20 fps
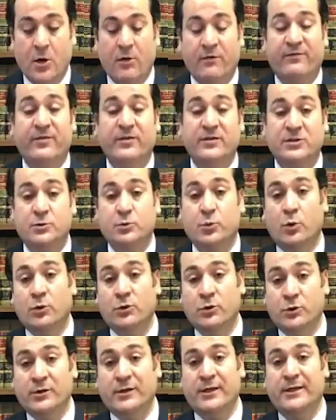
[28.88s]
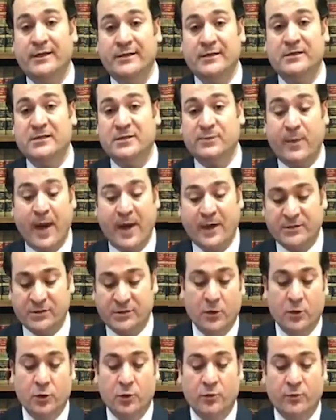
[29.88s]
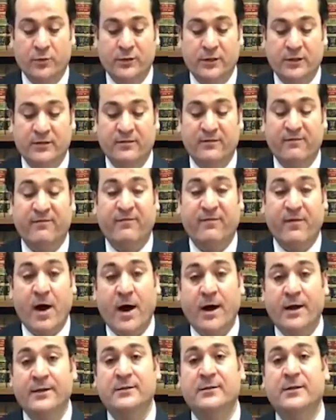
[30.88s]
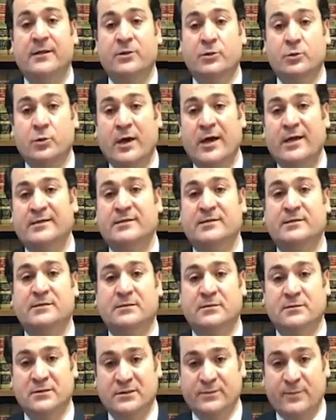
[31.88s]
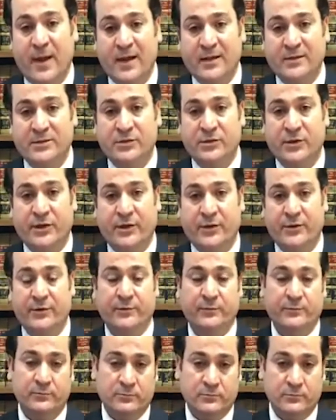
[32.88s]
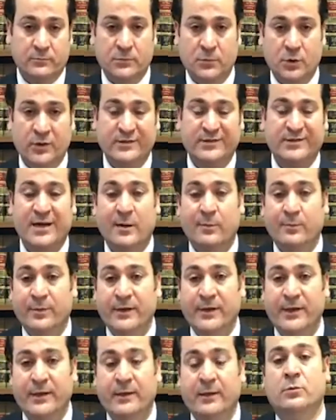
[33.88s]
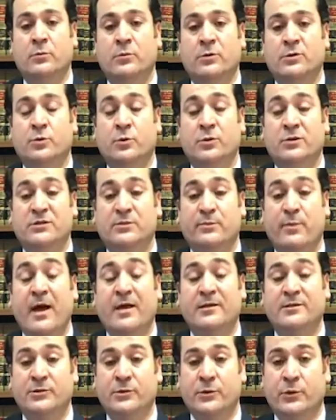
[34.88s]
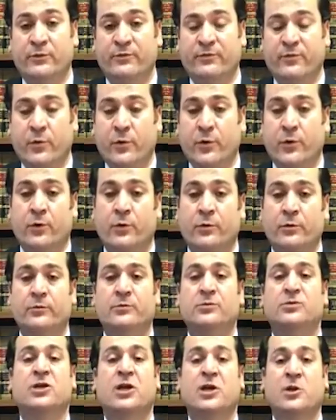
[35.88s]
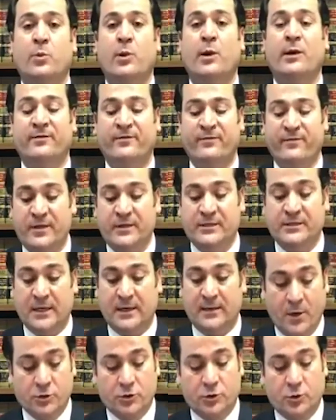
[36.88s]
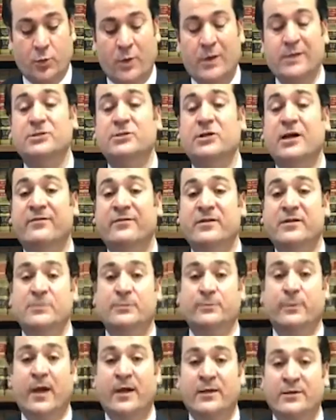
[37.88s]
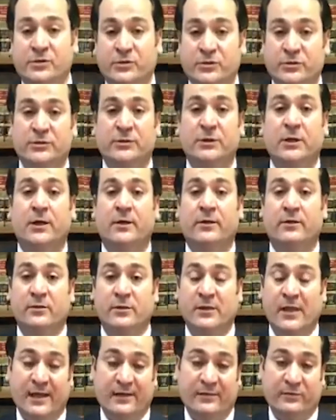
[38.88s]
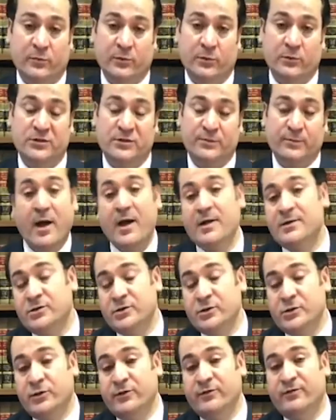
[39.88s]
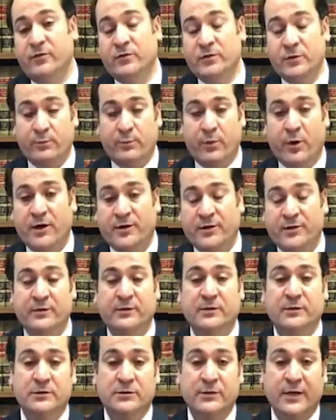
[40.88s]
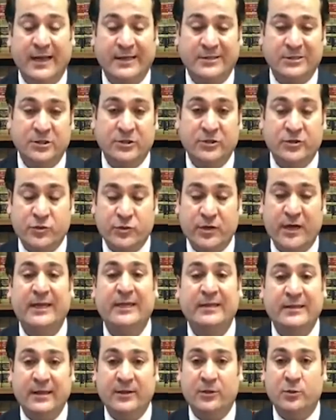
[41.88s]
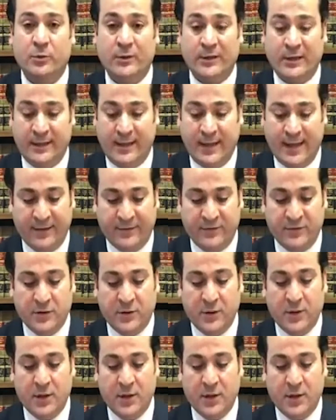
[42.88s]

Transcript: First of all, you're going to need a sponsor. You will need to find the US sponsor here, US company, which will sponsor you for your J1 visa. So once you have the sponsor, that will sponsor you for the particular actually training that you want to get,